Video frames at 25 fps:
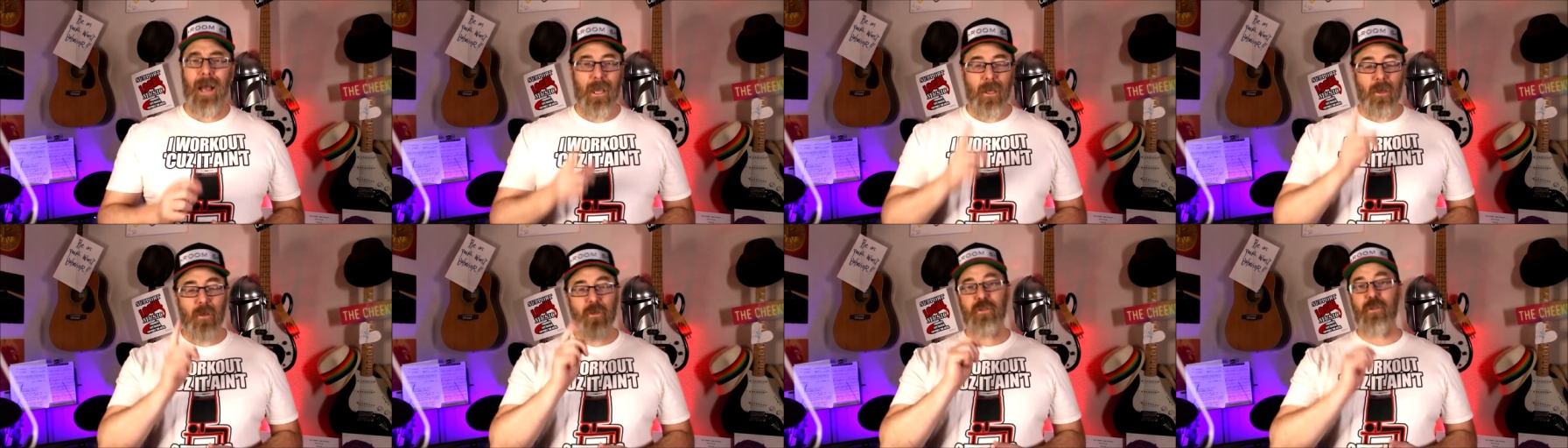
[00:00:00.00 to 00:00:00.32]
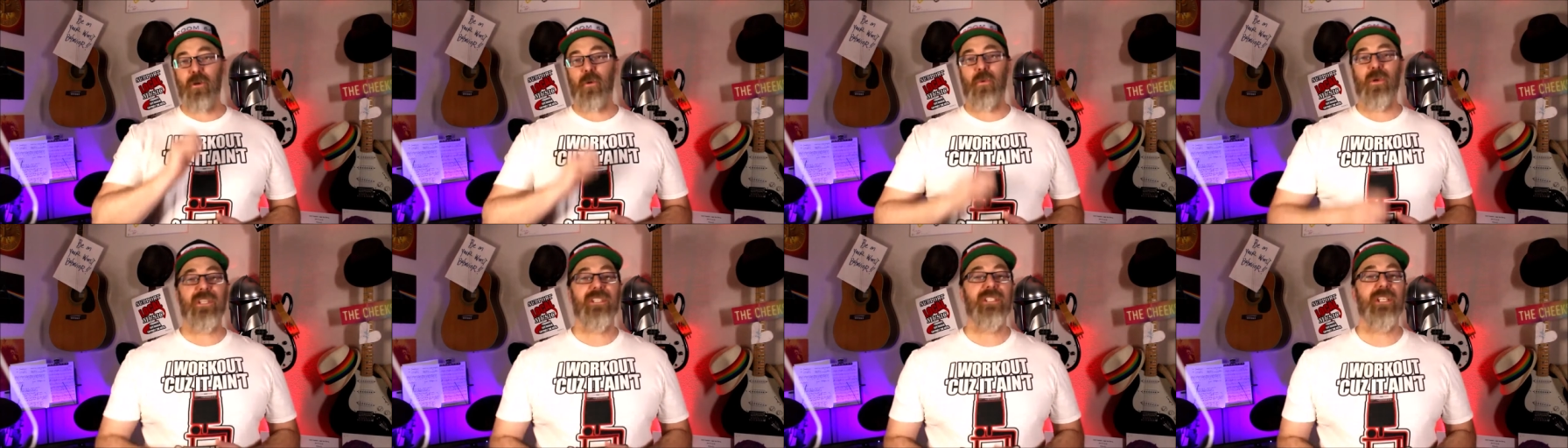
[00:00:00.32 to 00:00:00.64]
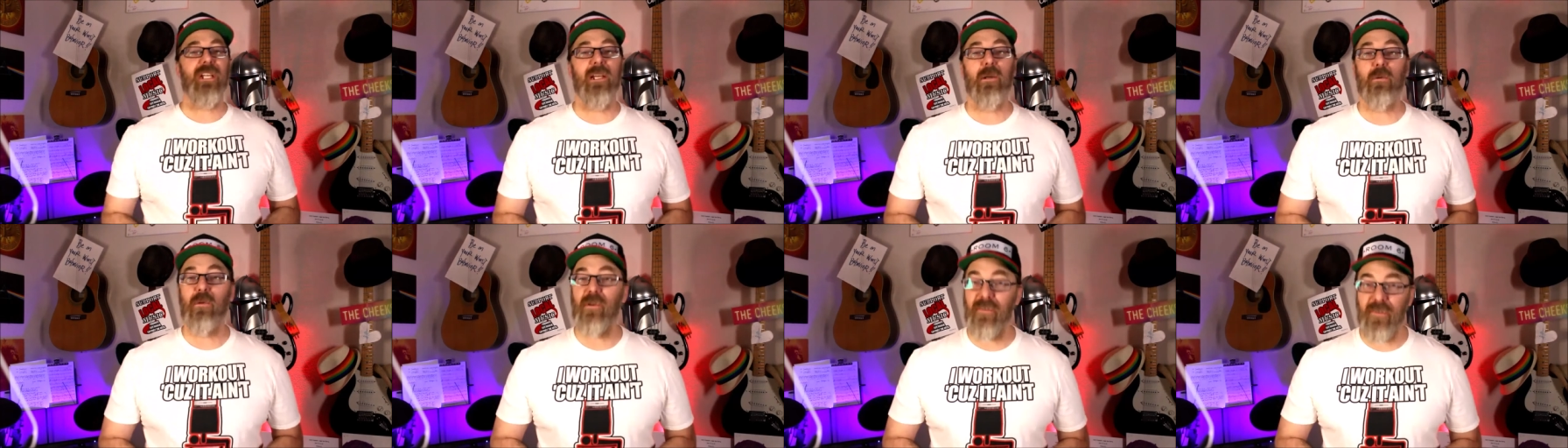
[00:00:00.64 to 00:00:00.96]
I also
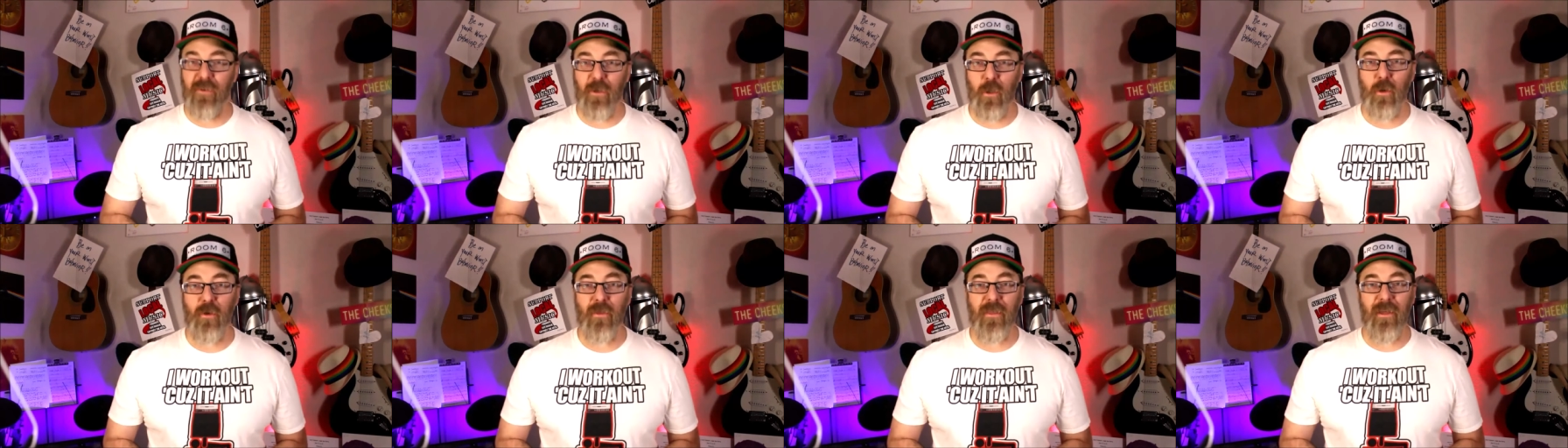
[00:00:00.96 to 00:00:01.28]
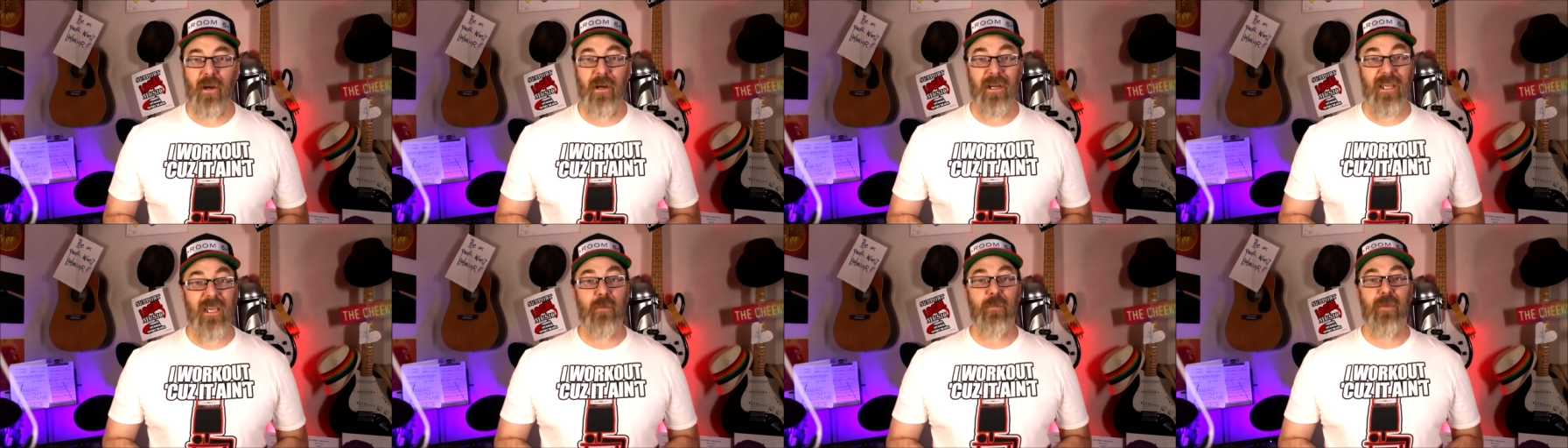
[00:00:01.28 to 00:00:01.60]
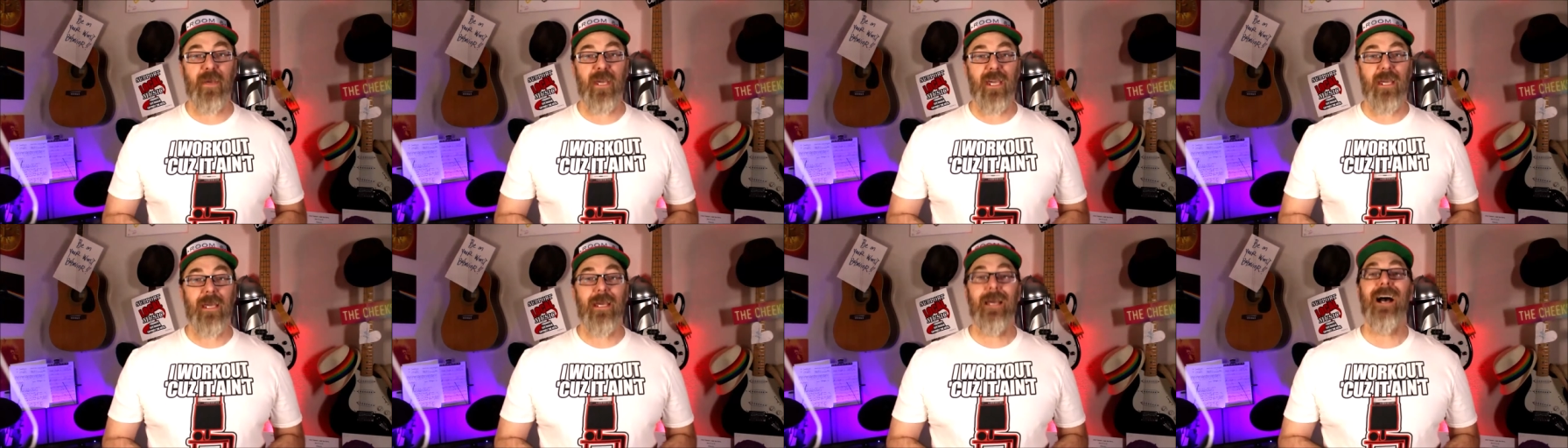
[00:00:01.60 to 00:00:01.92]
recently reviewed their
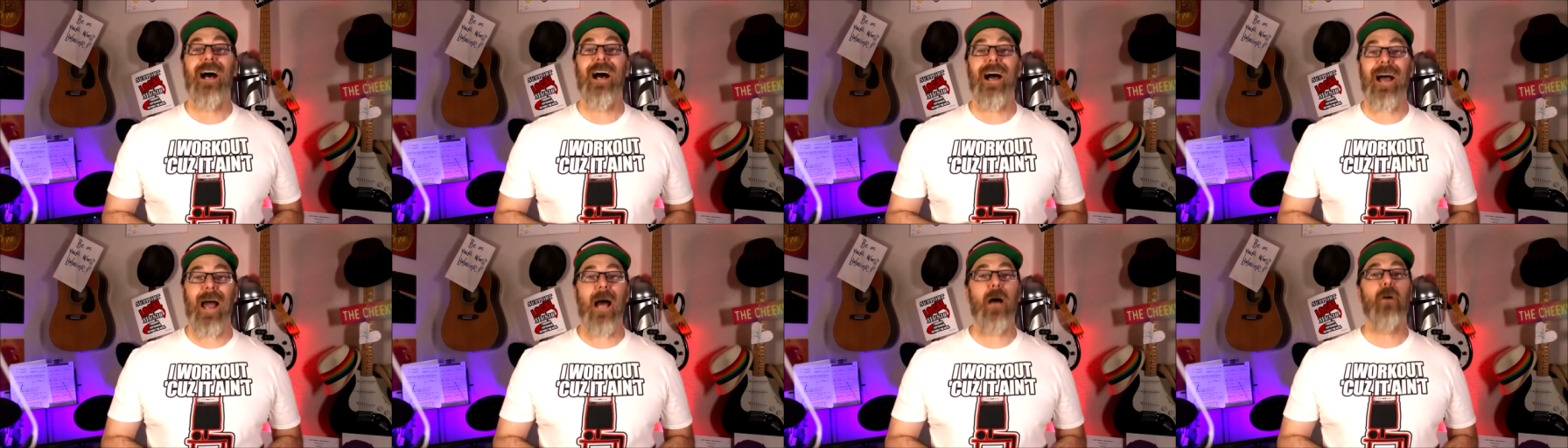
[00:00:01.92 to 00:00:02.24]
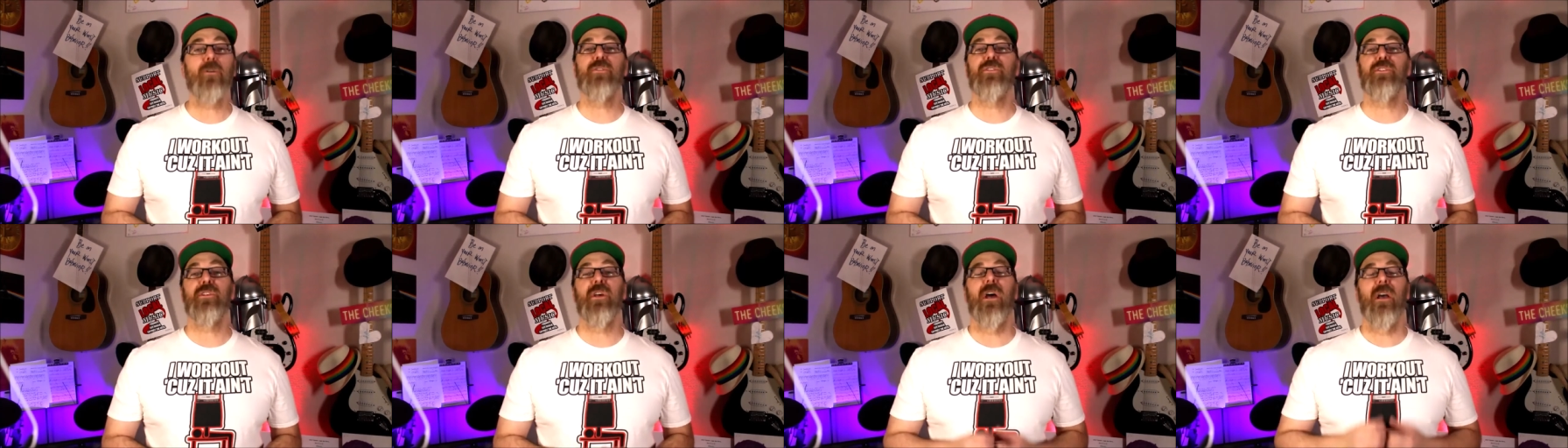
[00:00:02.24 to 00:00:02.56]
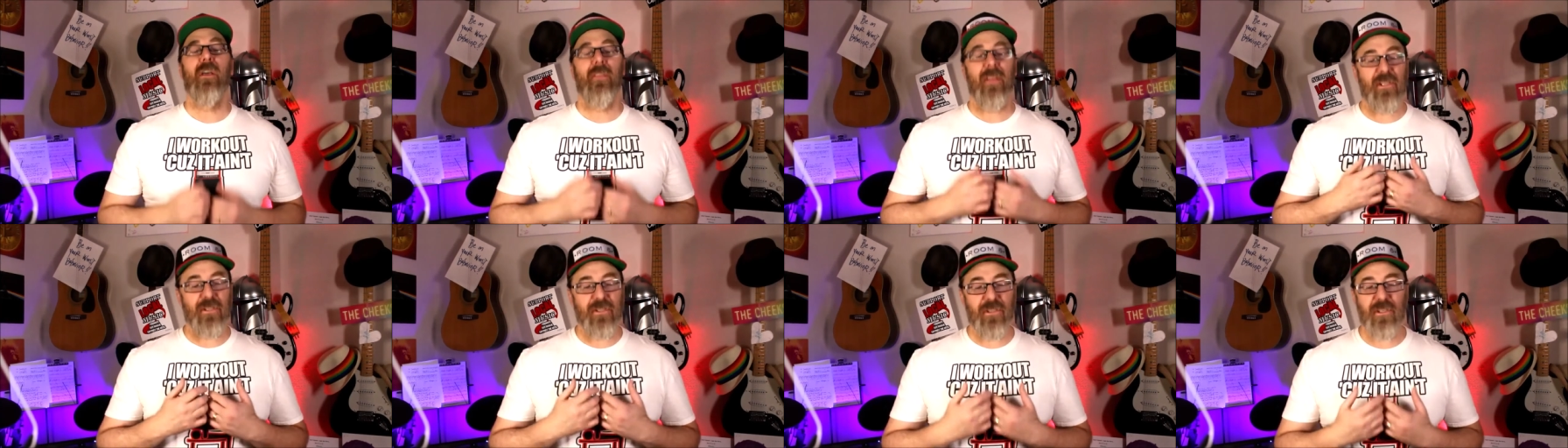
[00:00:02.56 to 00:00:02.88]
EP, A House
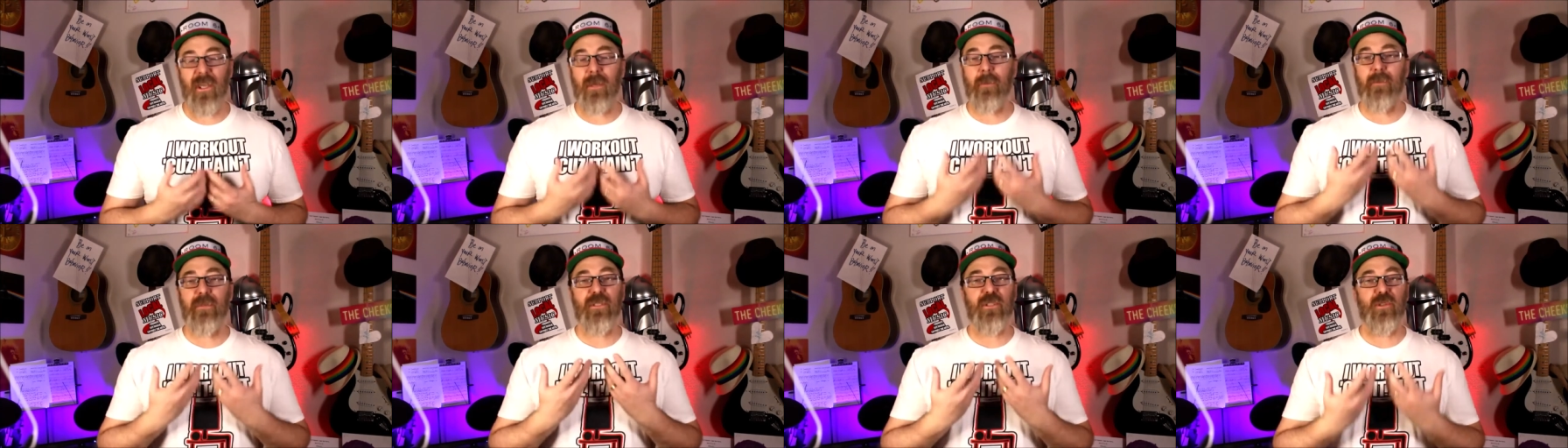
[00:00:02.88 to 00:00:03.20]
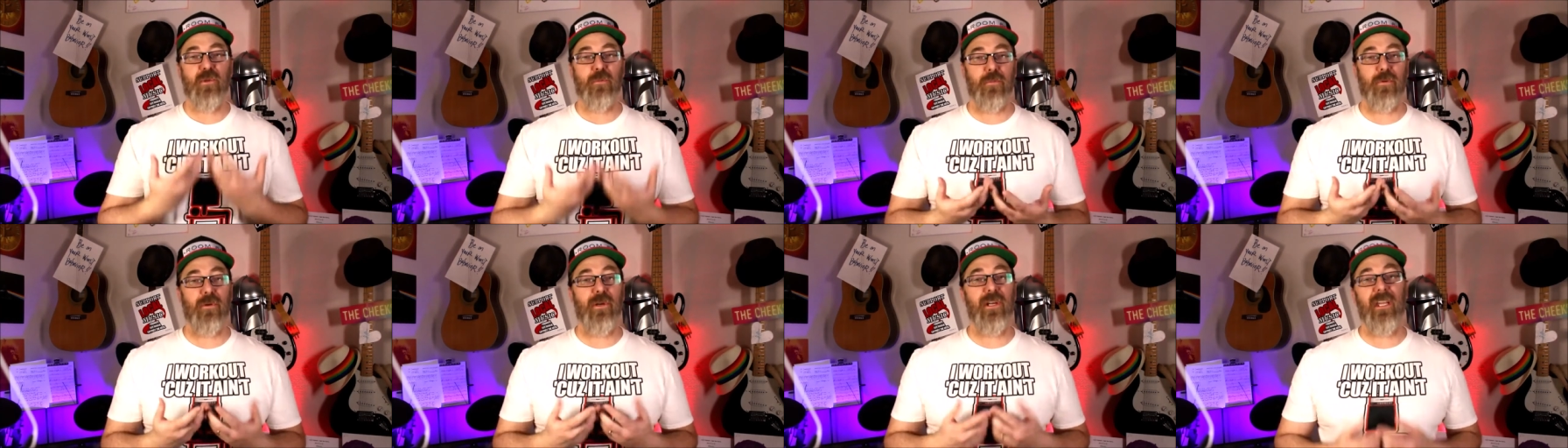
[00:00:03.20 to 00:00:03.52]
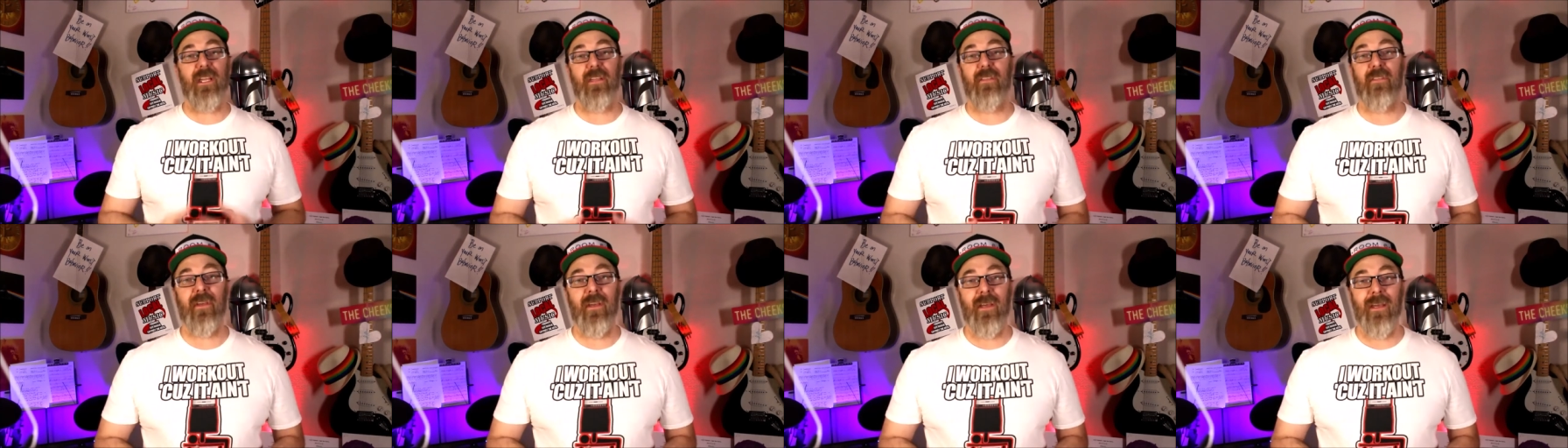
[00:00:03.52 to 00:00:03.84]
That Seems to
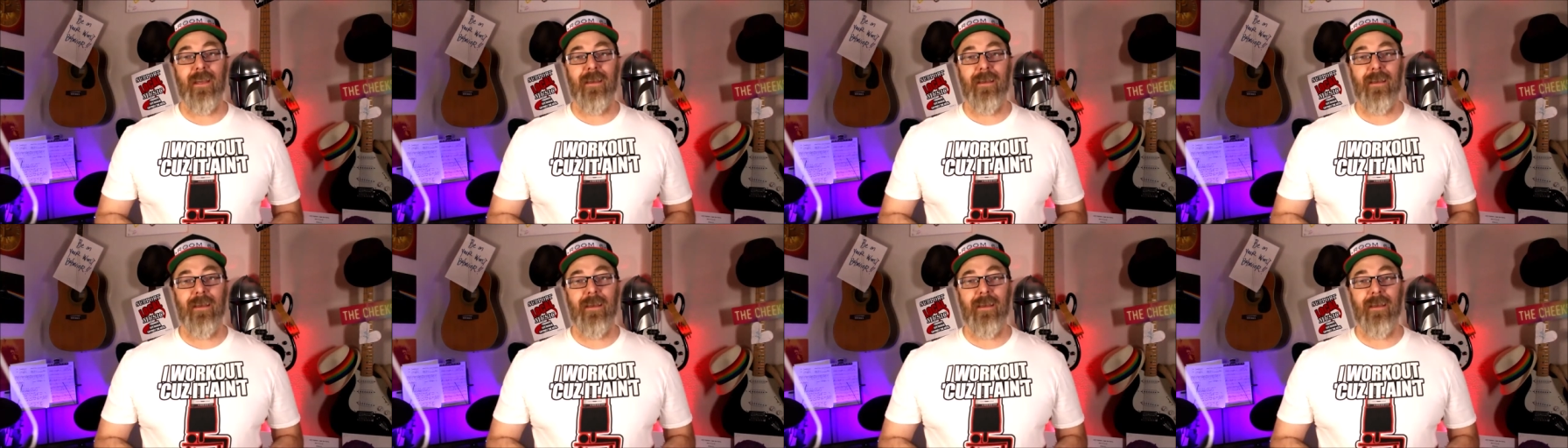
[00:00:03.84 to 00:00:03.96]
Breathe.